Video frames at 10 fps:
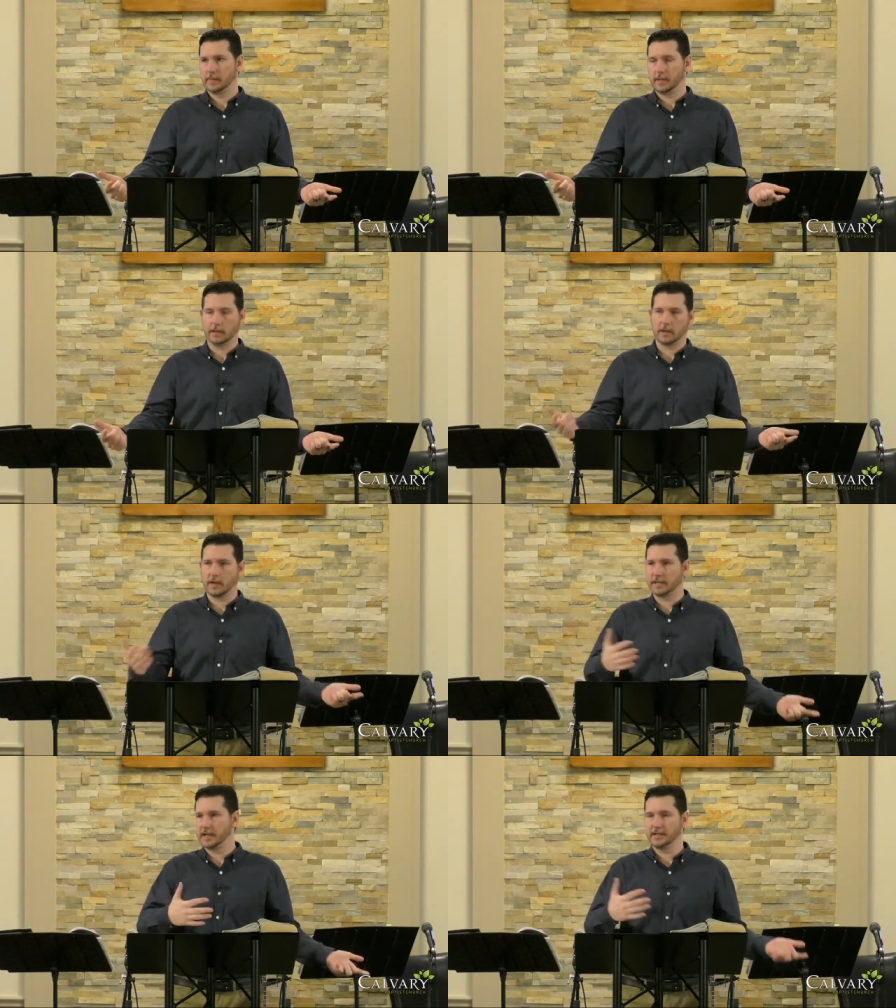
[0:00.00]
Now, the
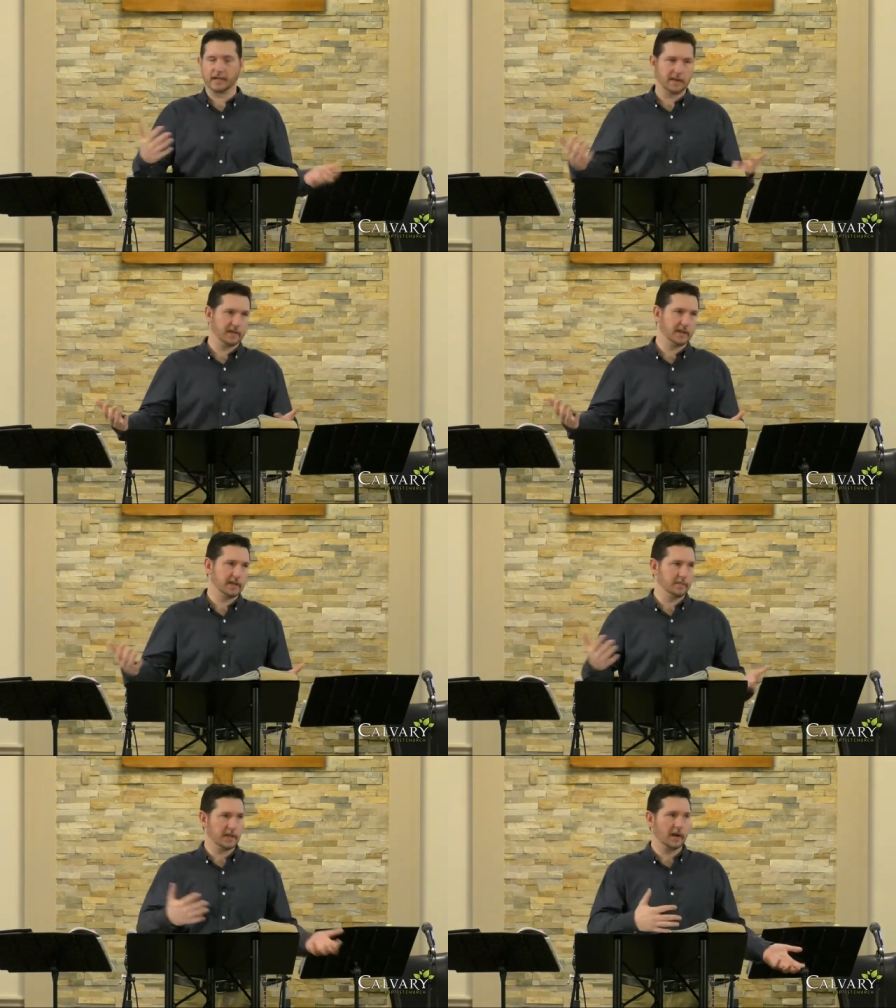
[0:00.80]
context is that of
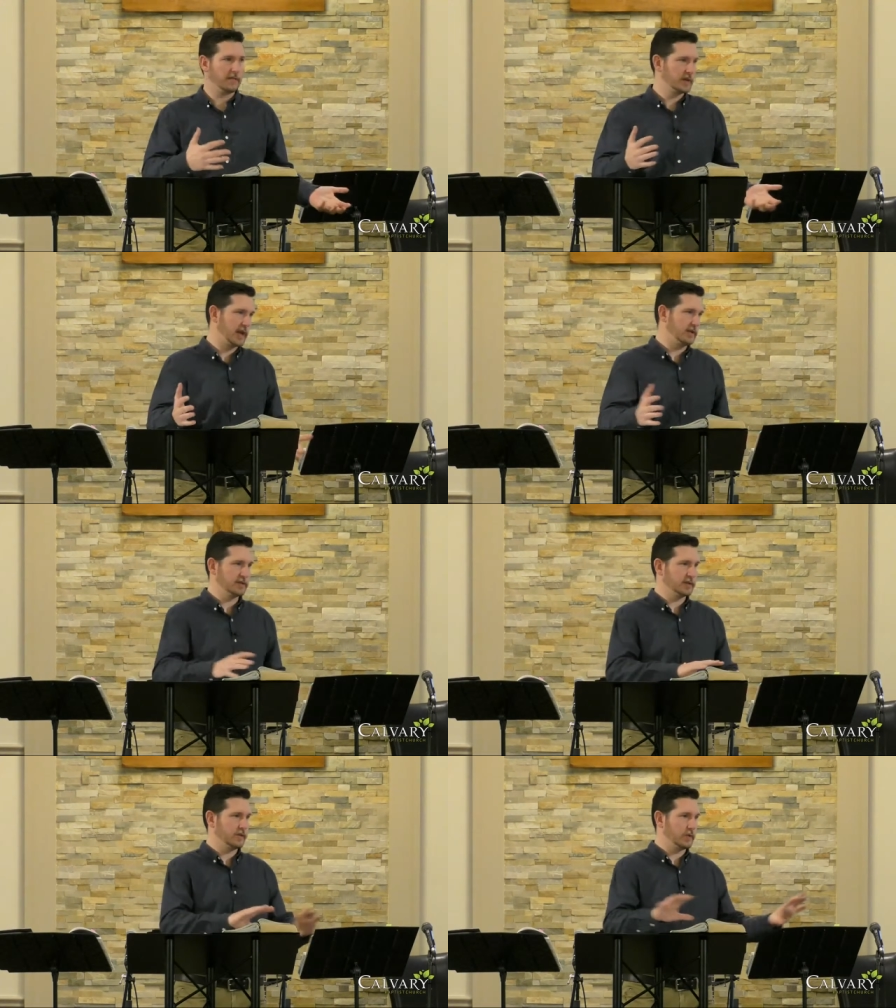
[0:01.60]
eating meat offered to idols
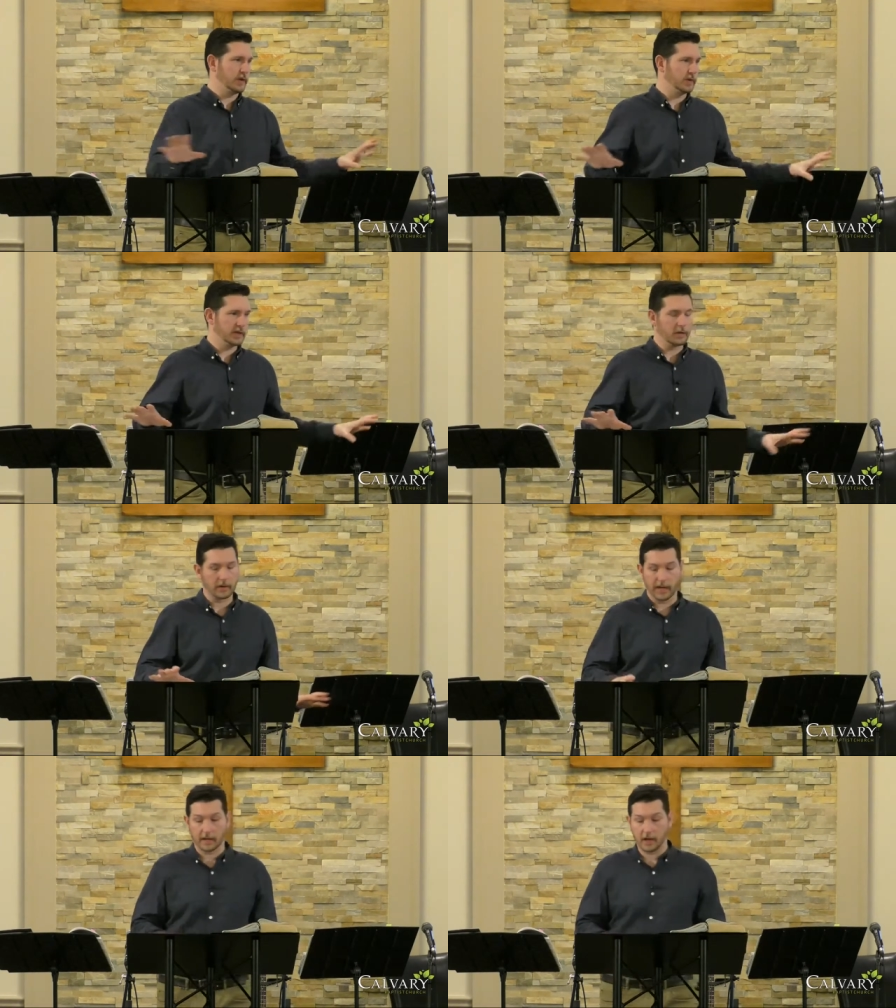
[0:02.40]
and so on. We don't need to go
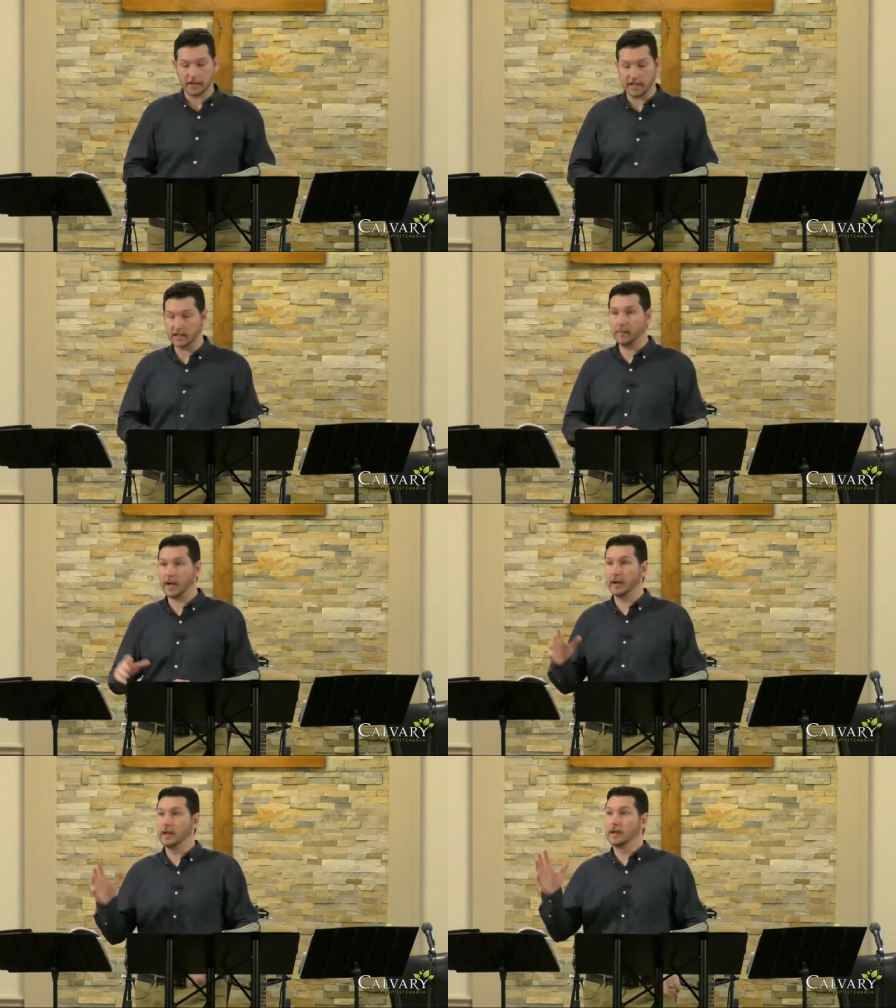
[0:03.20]
into that context.
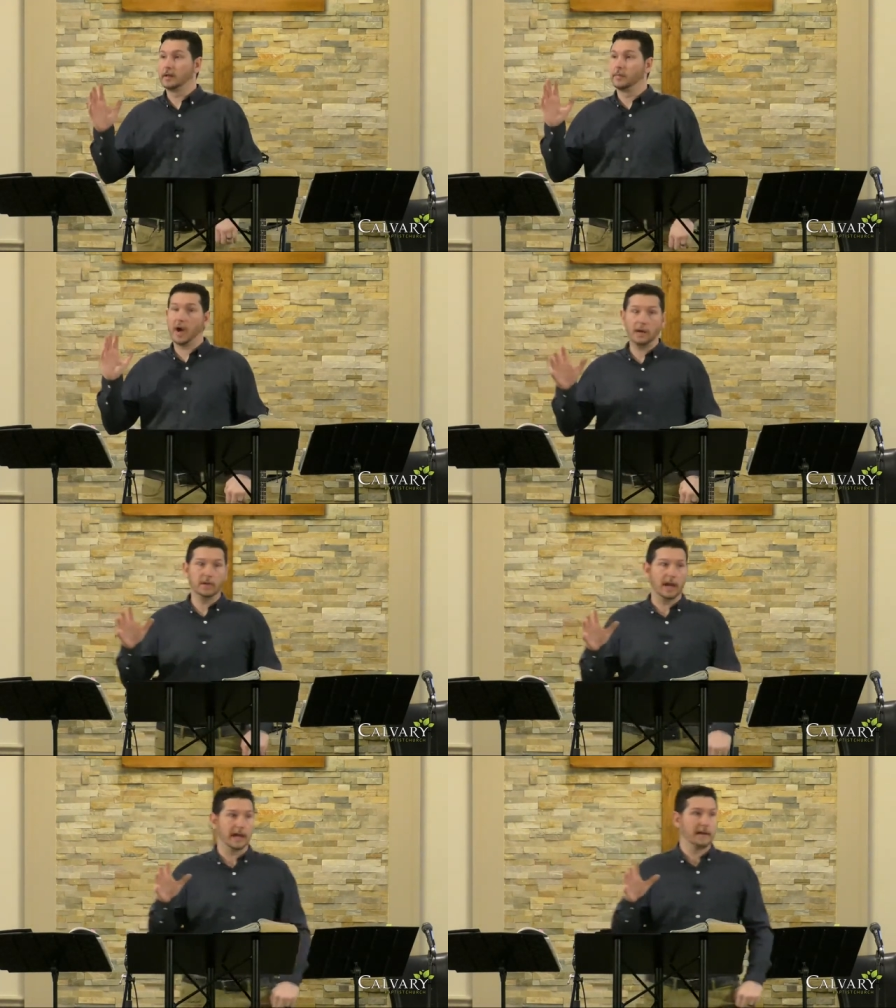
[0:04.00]
But bottom
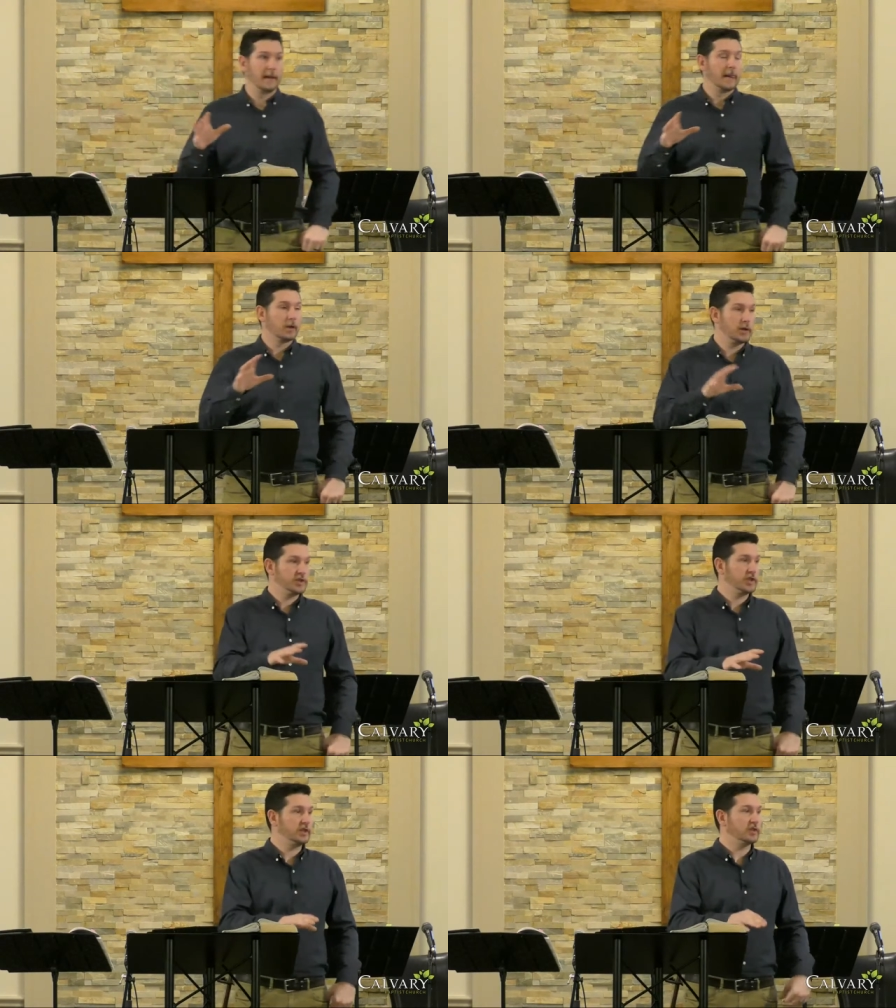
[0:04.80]
line,
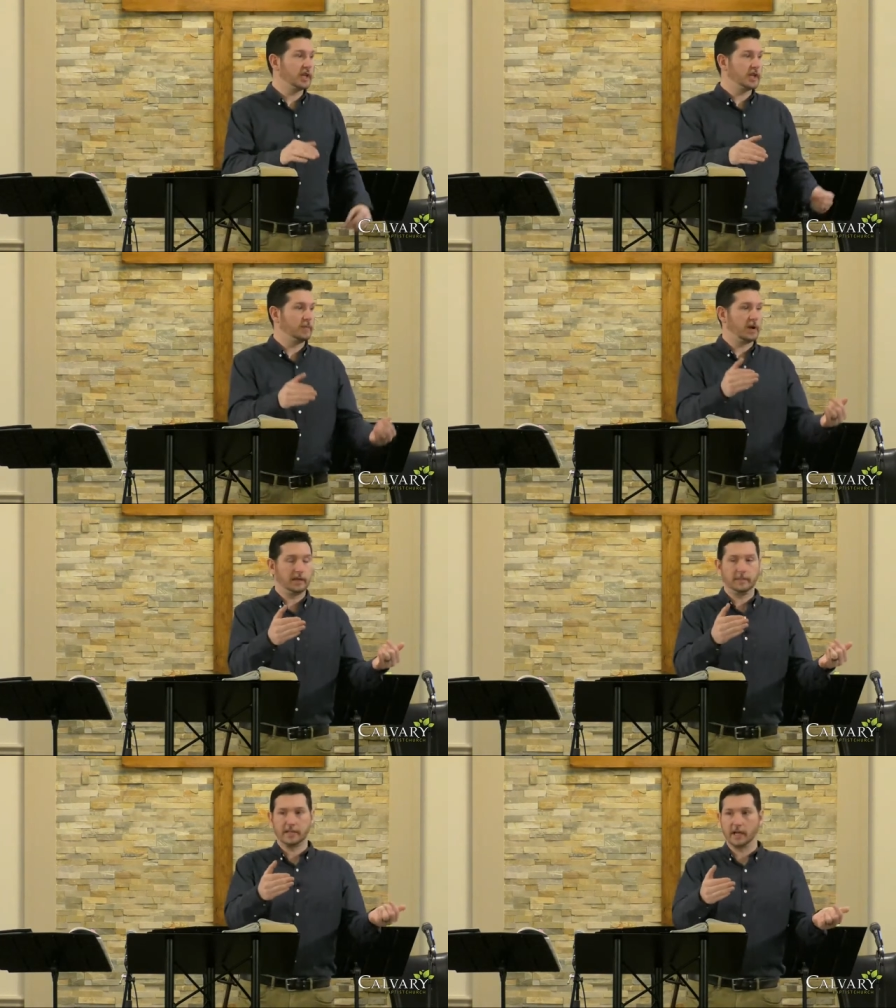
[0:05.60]
Christians are taking upon
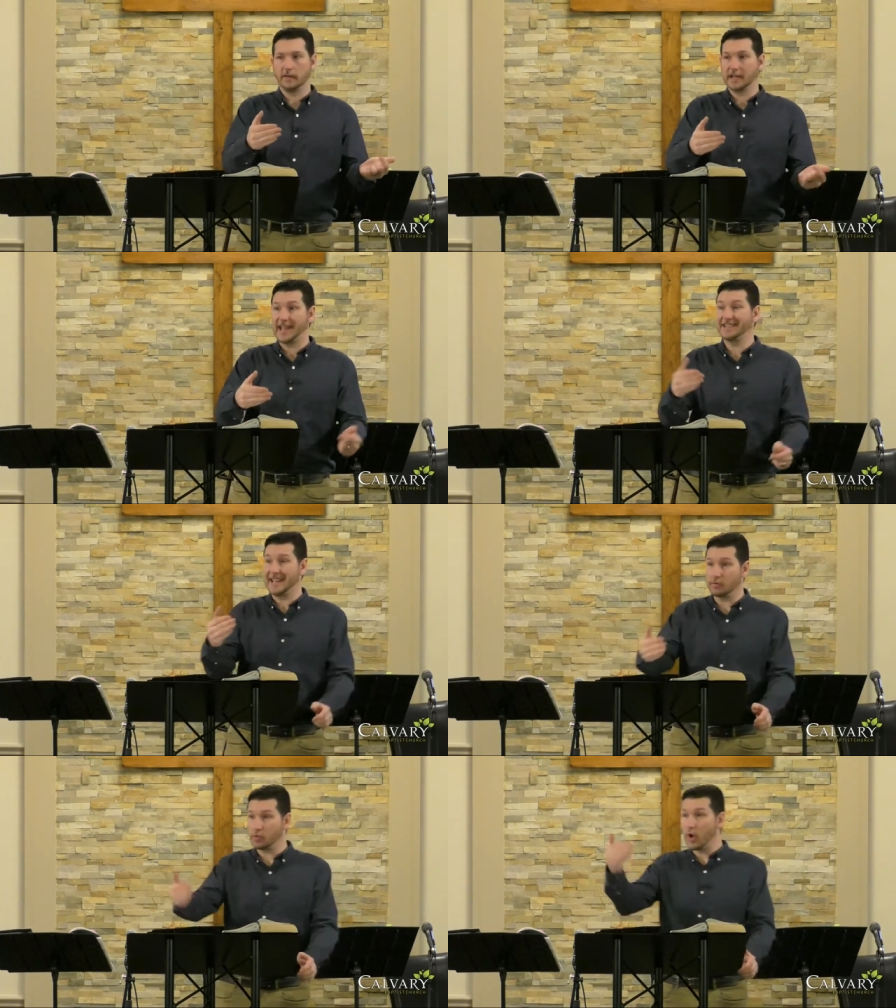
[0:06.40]
themselves as
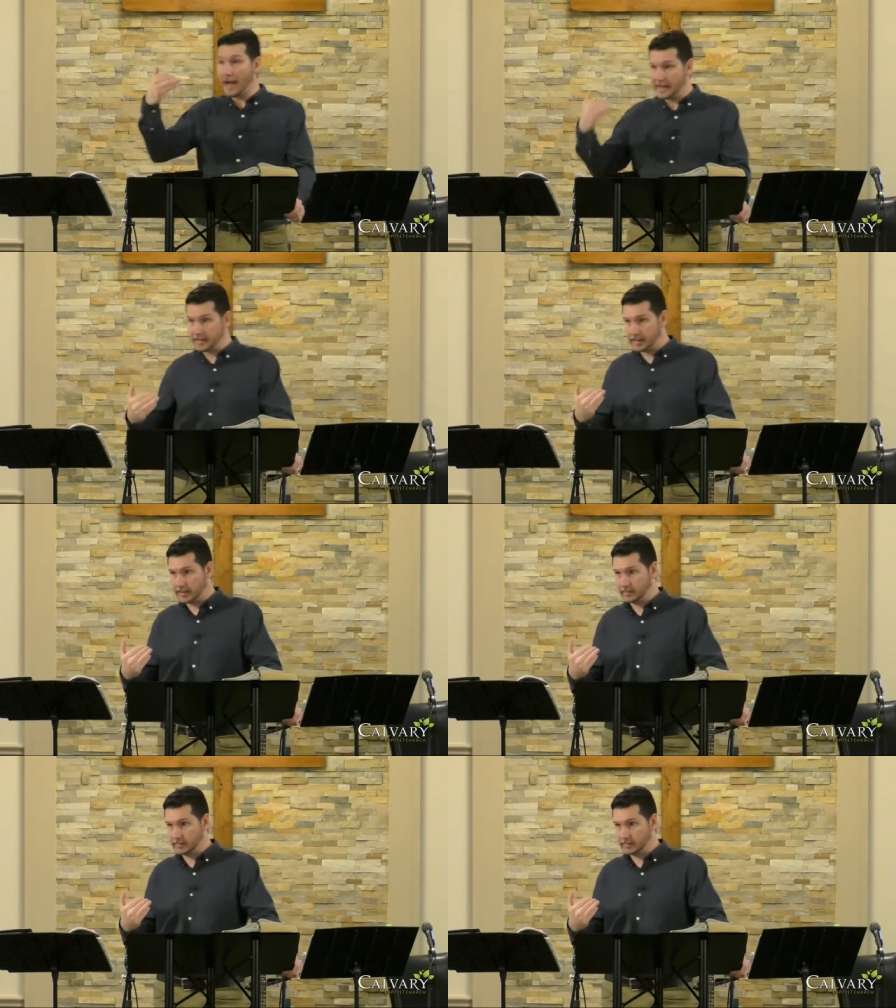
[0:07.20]
a right.